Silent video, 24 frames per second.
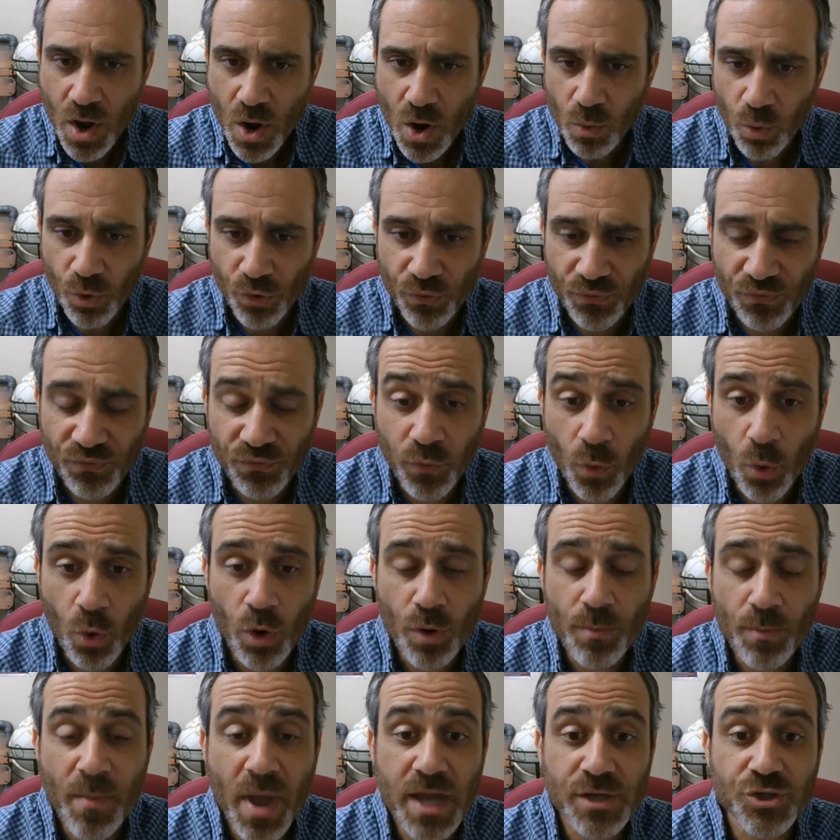were
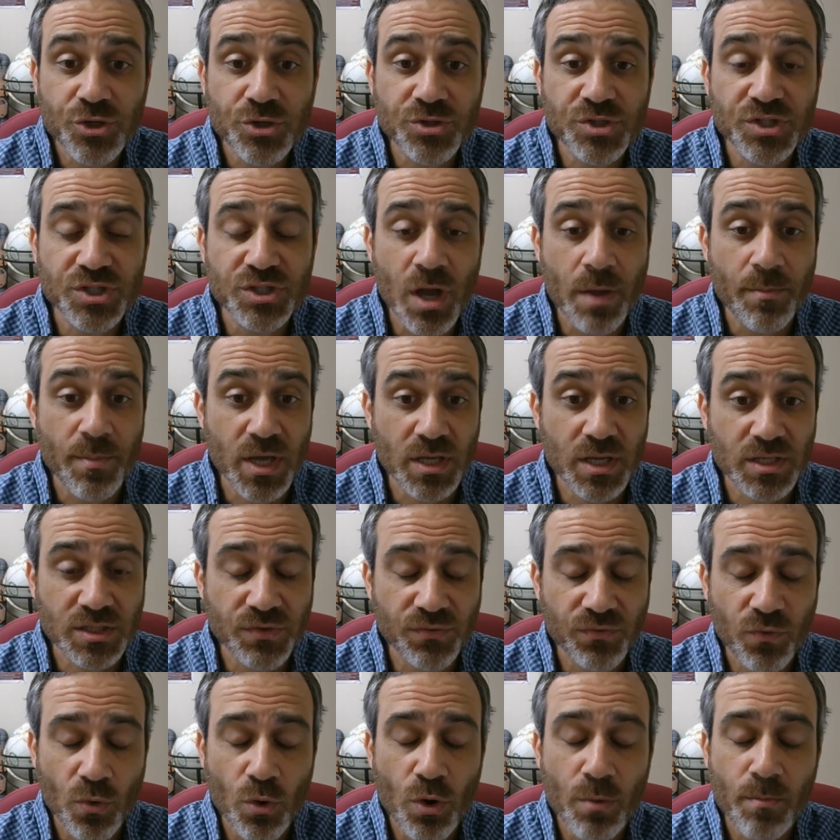four major summits,
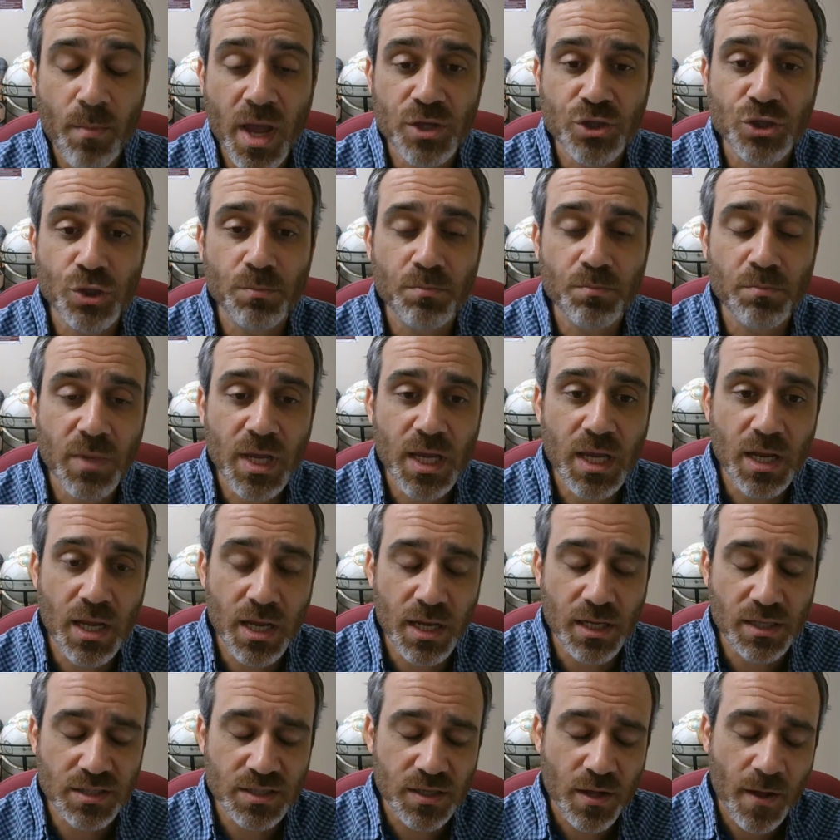four major
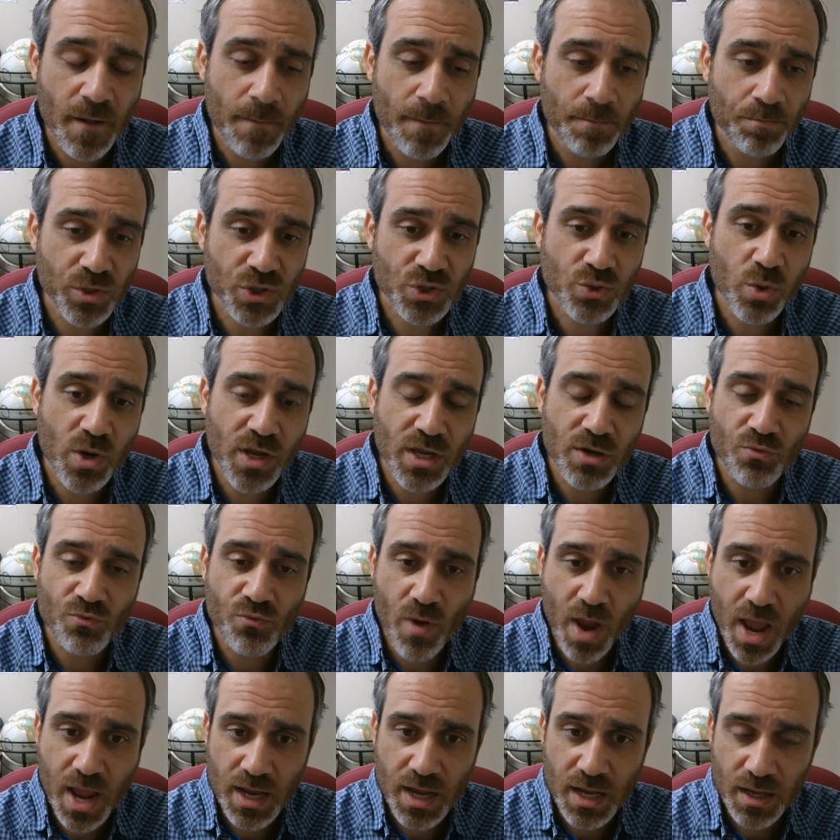meetings between
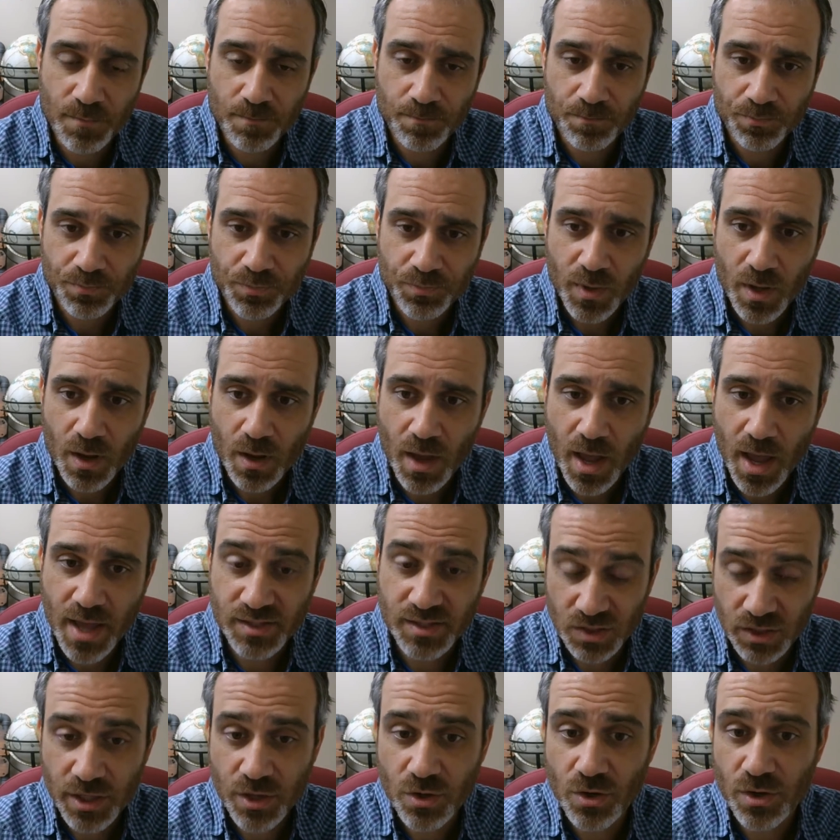Reagan
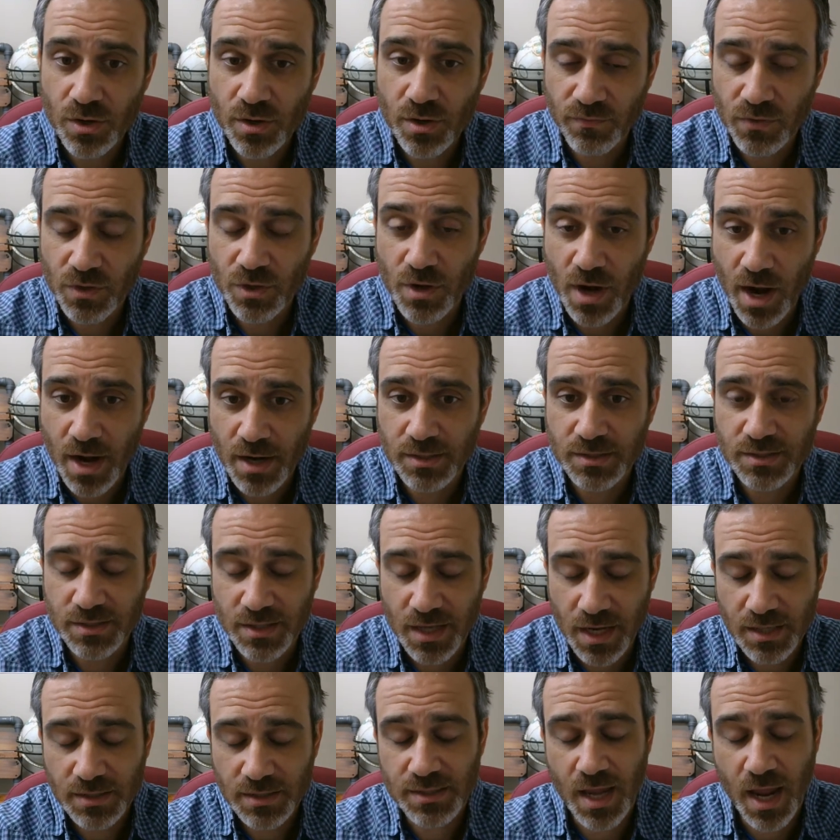as leader of the United
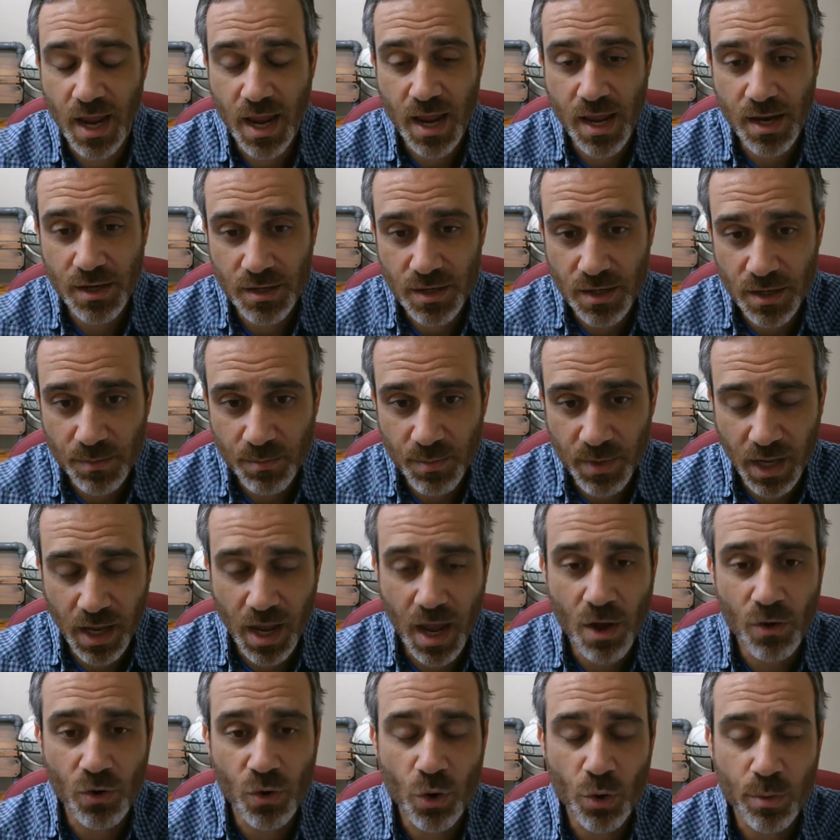States and
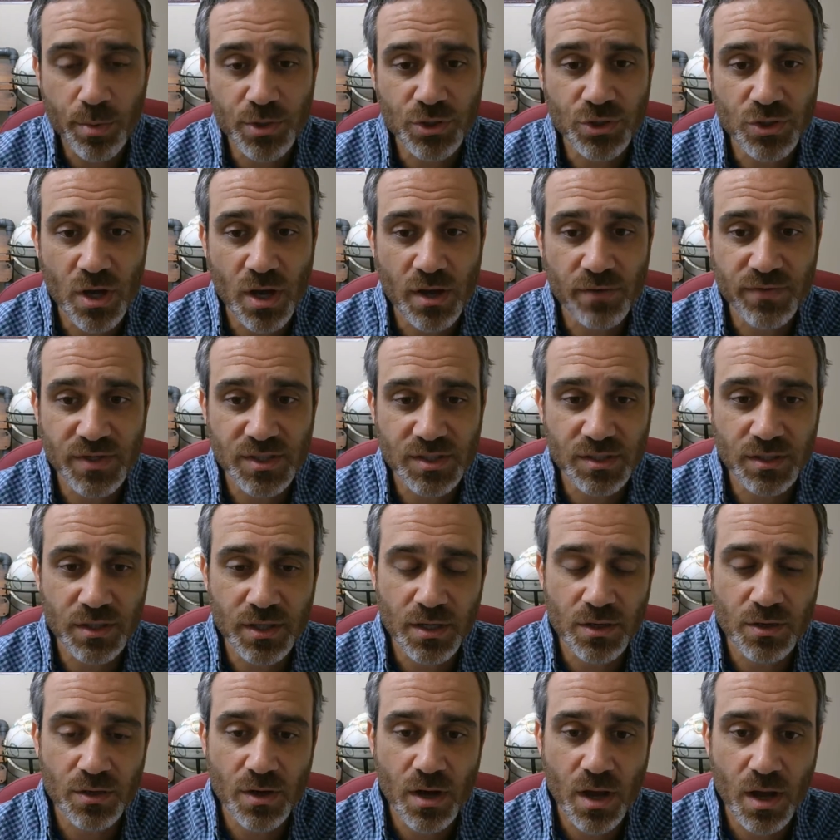Mikhail Gorbachev as
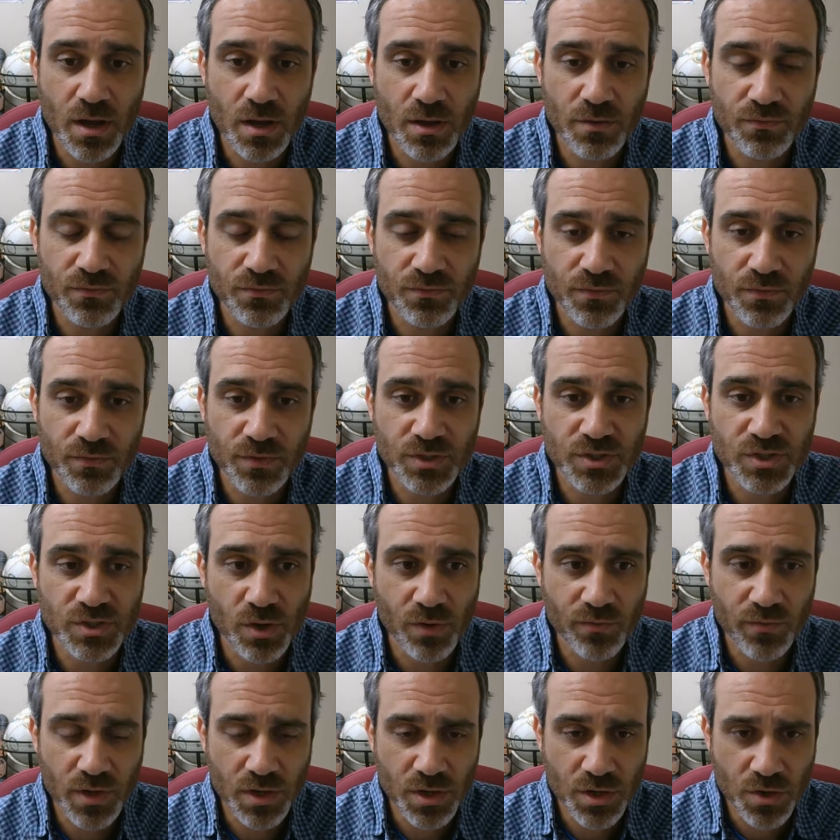leader of the
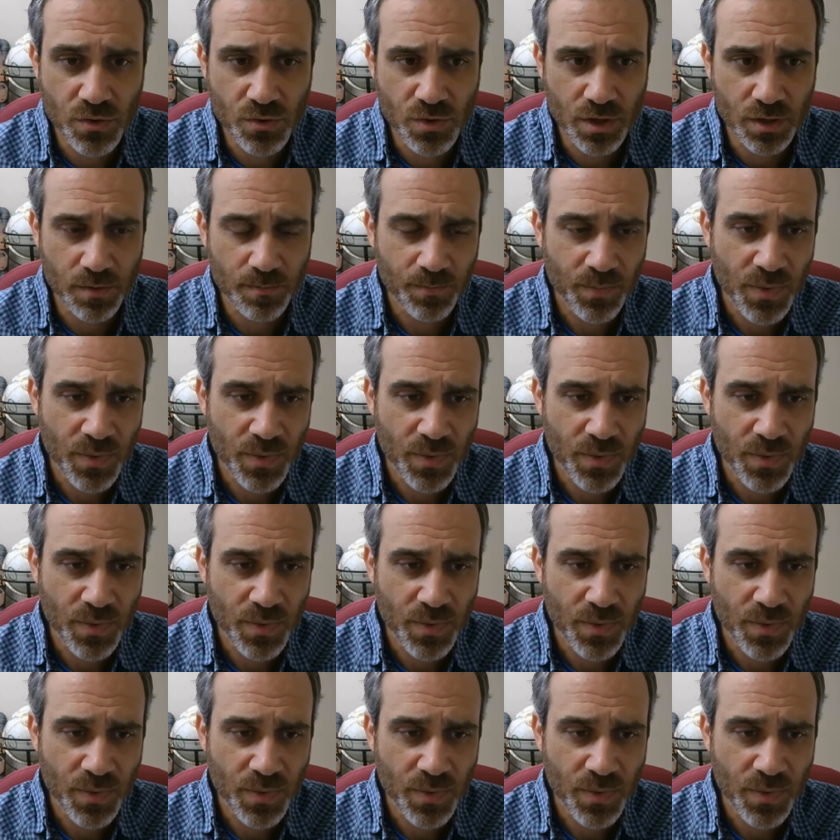Soviet Union.